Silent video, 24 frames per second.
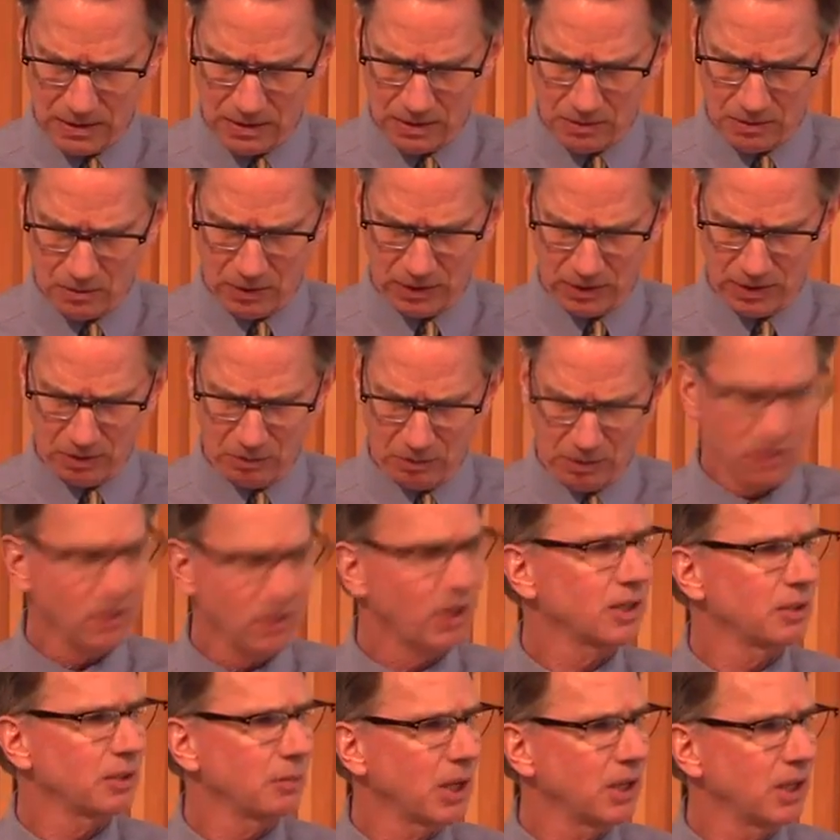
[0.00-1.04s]
One thing we
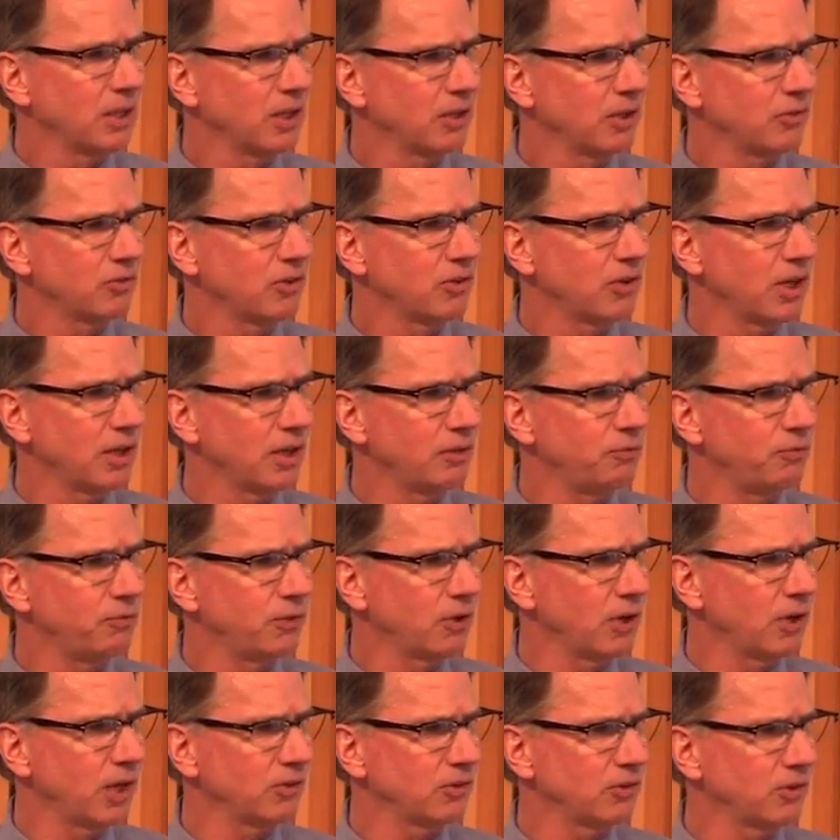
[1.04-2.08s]
talked about yesterday,
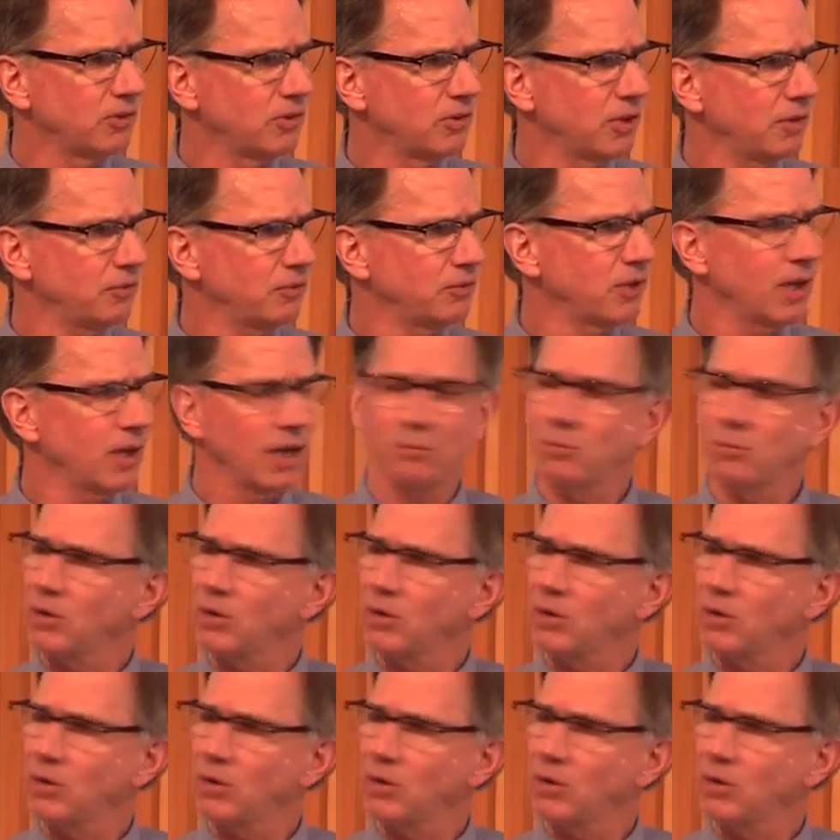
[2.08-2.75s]
fear has a tough time